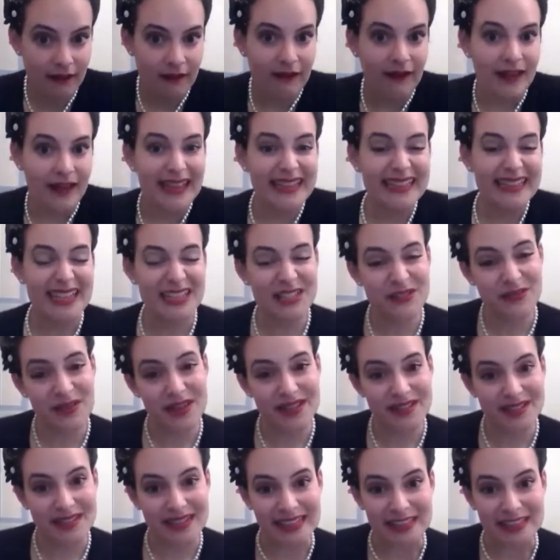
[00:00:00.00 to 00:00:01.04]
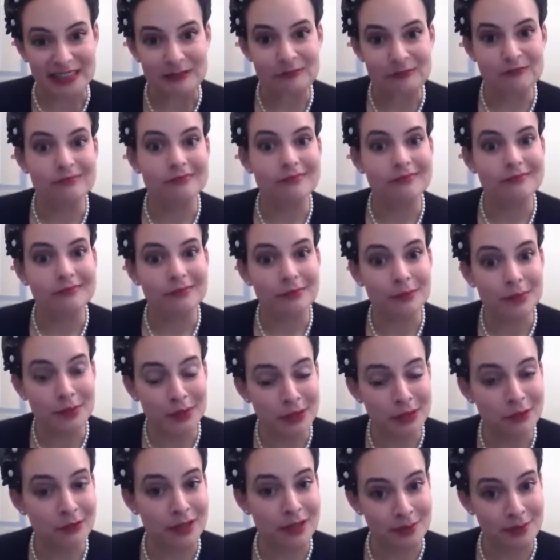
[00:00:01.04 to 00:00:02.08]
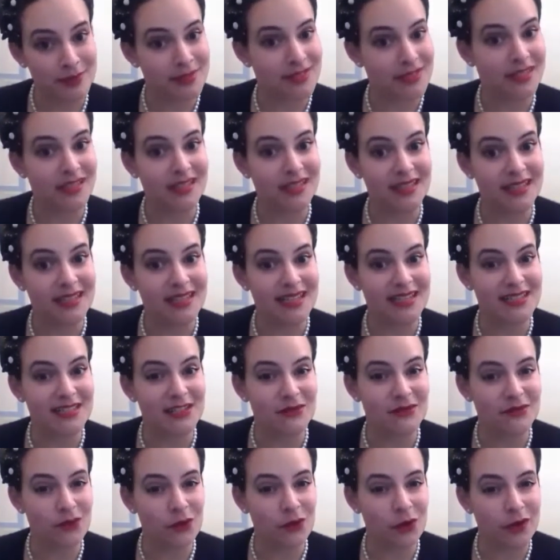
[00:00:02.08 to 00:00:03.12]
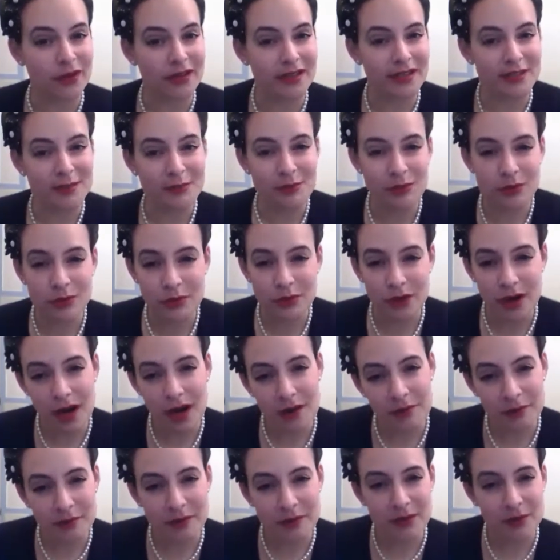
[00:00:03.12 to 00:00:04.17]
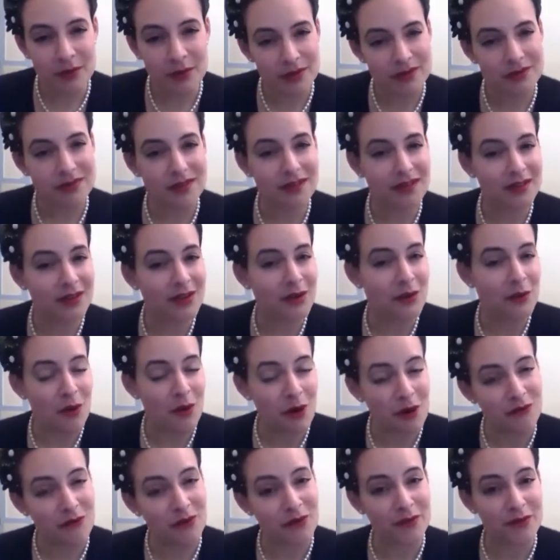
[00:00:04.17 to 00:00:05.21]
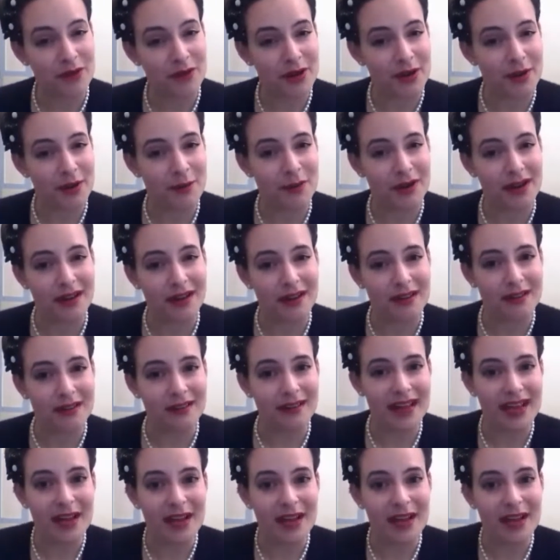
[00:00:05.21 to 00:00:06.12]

And let's face it, blue lipstick in the nineteen forties probably wasn't going to go over very well,